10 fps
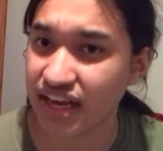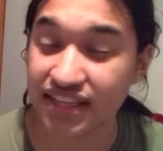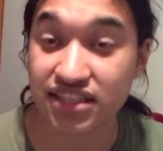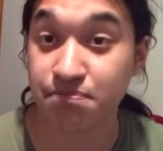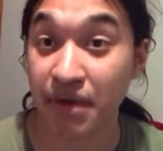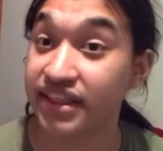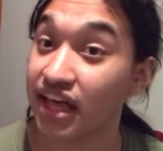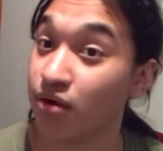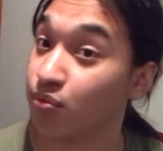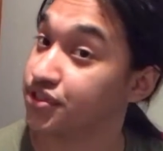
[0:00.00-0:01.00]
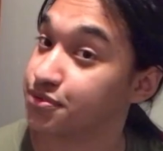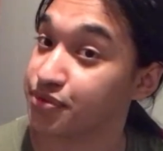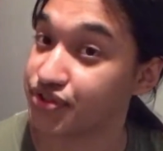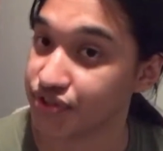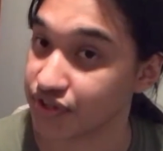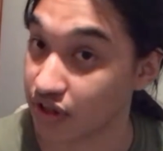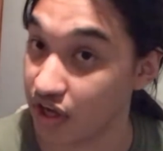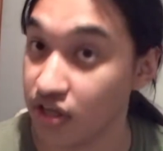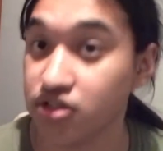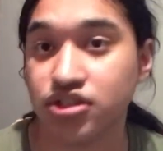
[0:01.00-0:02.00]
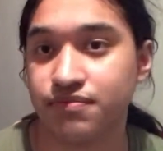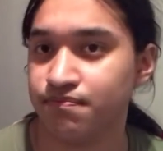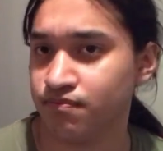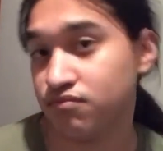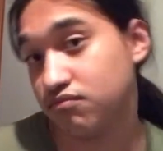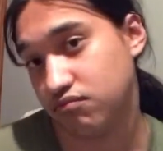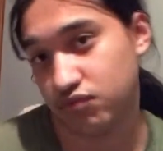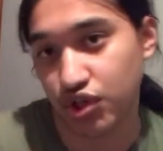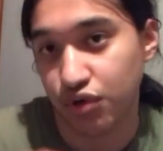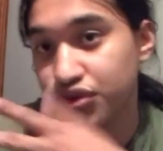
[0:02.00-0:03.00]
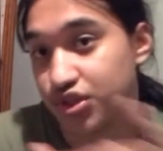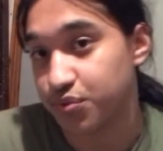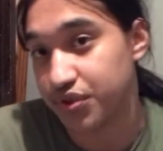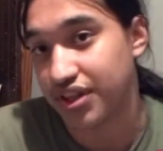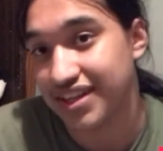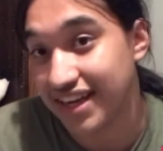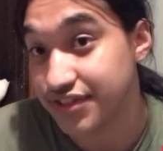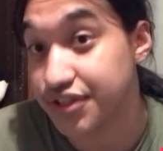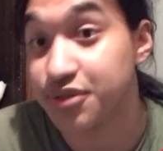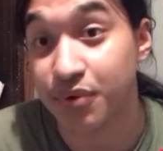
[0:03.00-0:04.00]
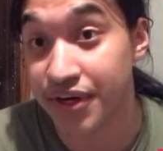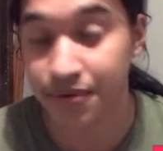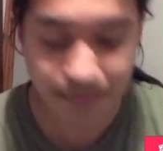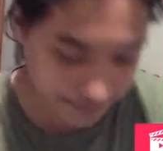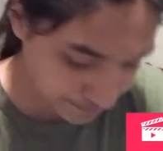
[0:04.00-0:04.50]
didn't make that once per turn clause, so do with it as you will.